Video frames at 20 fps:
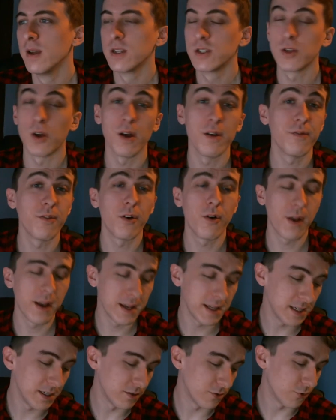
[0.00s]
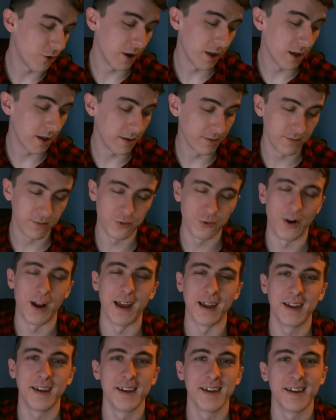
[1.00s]
So I've already I've
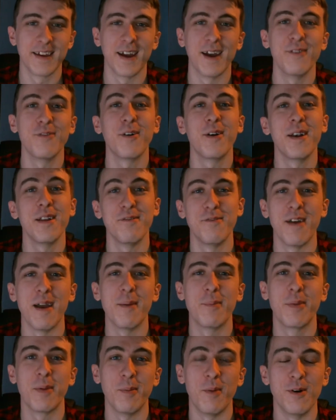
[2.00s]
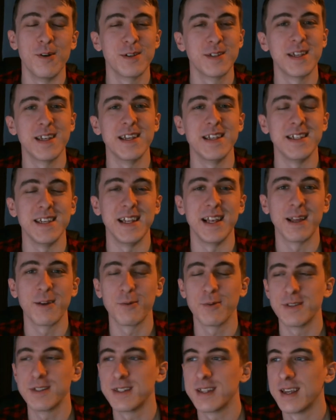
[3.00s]
already vaped most of these
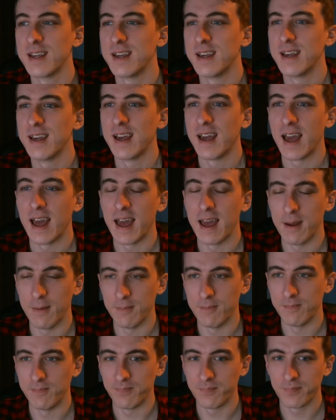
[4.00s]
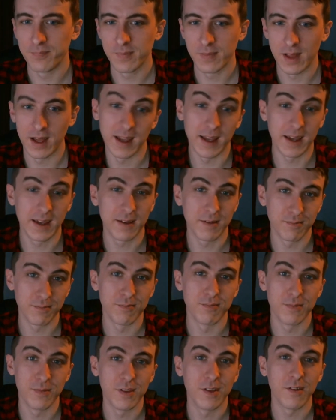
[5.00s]
e-liquids, like
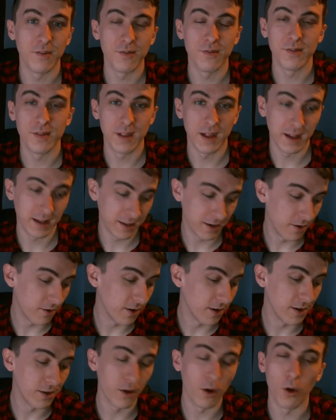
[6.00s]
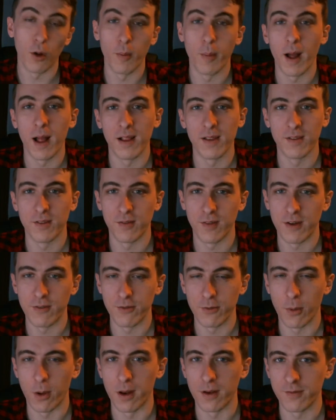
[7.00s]
nearly the whole bottles of
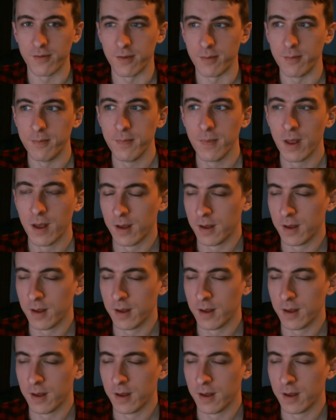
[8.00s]
every one of them.